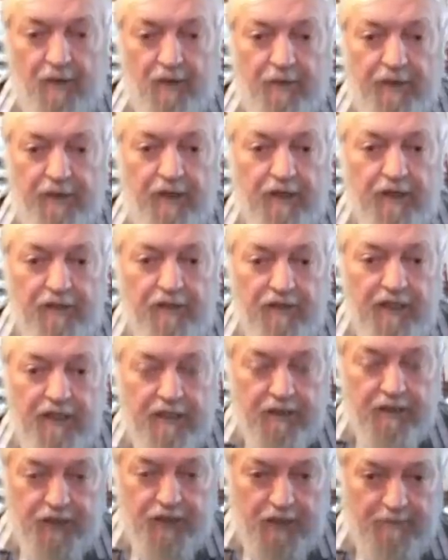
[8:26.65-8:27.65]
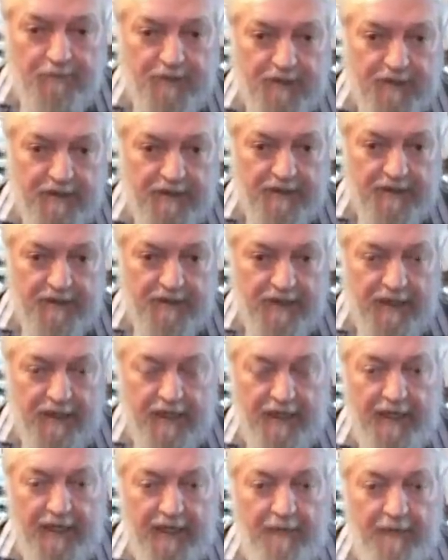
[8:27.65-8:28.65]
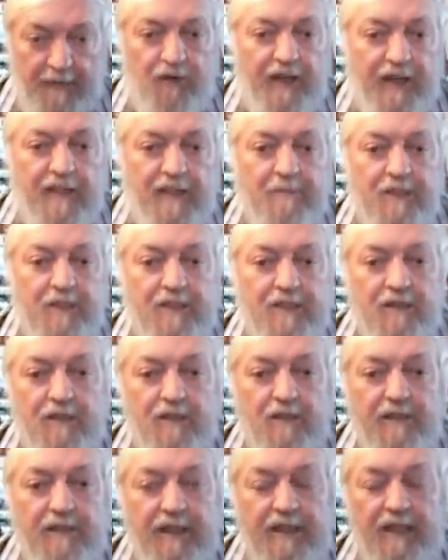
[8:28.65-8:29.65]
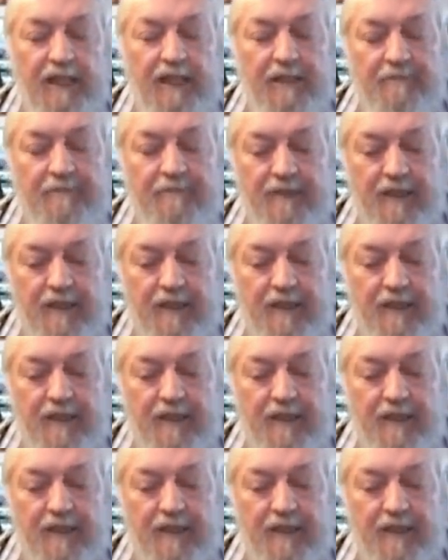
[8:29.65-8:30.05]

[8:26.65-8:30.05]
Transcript: We got 3 little ships, and we ran them until the